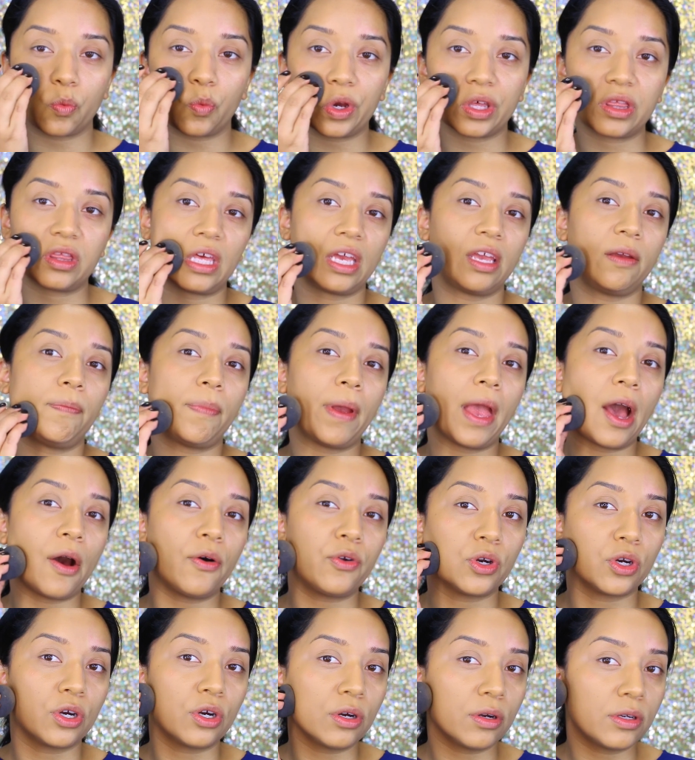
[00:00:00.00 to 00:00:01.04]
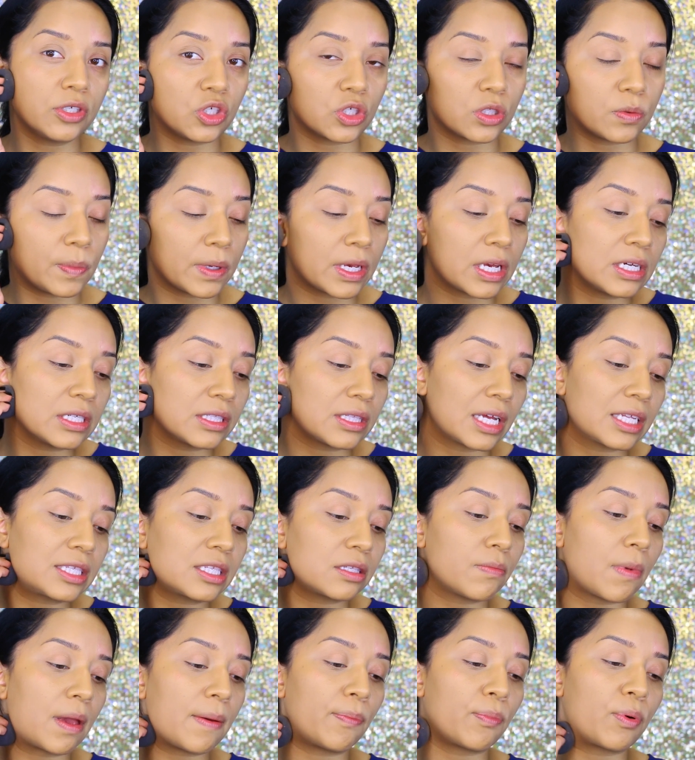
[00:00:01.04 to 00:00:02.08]
with a powder just because
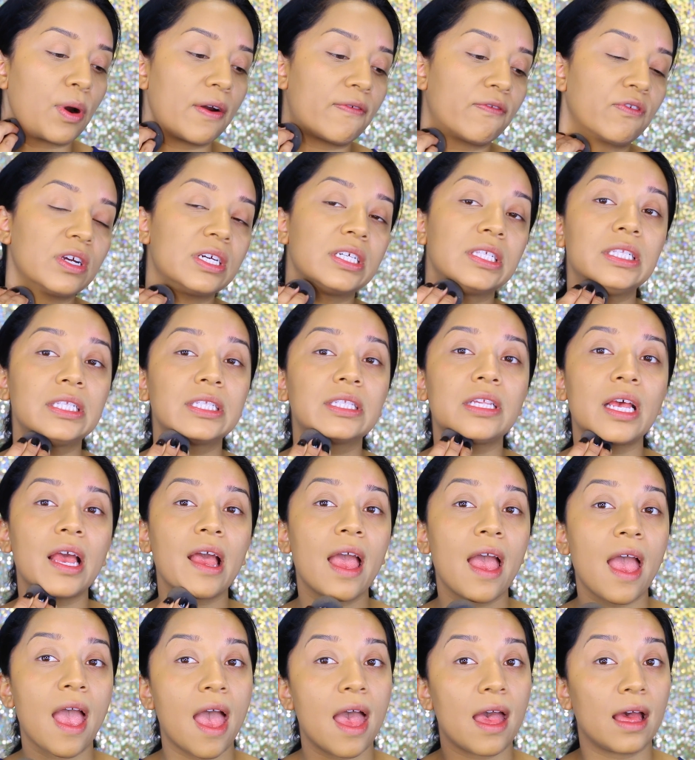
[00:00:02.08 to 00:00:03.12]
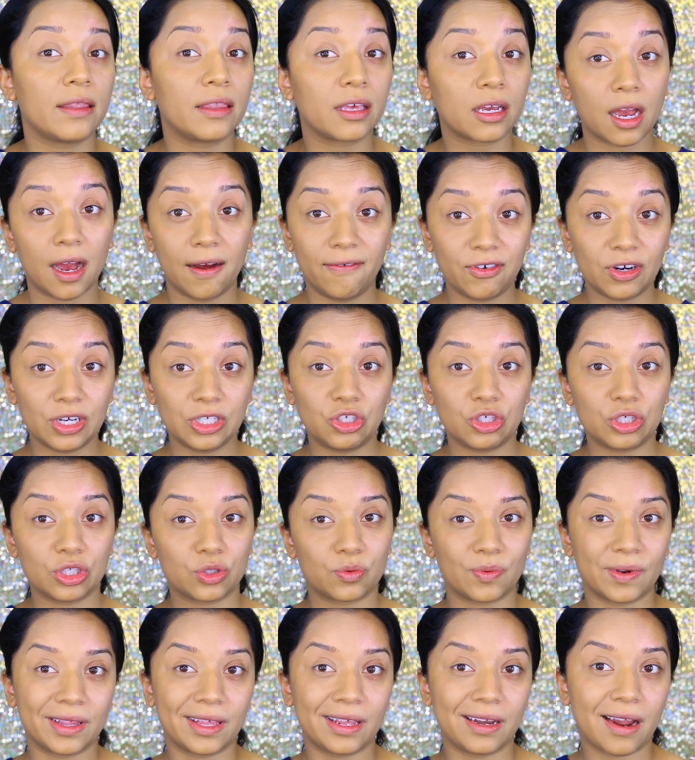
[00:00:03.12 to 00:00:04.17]
that's my preference. And the coverage
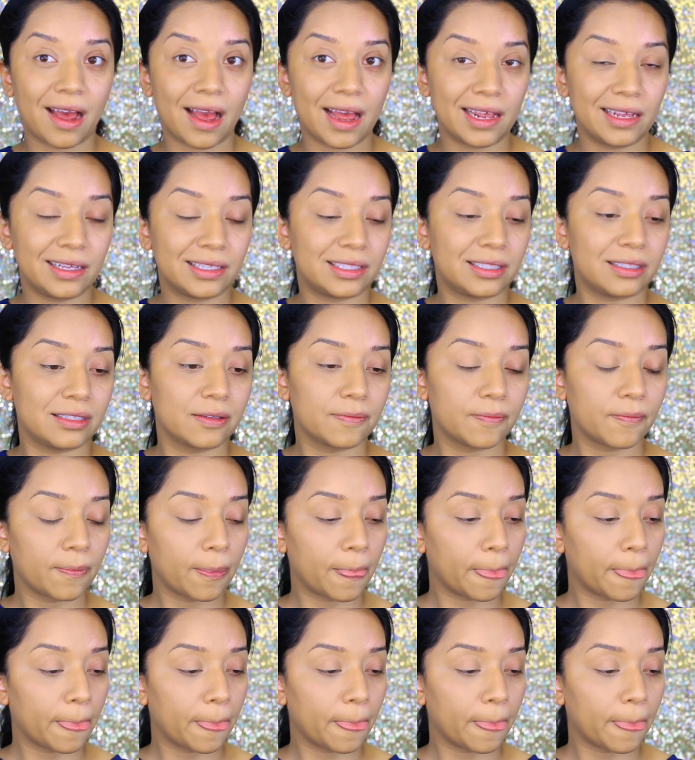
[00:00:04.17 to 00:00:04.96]
is really nice.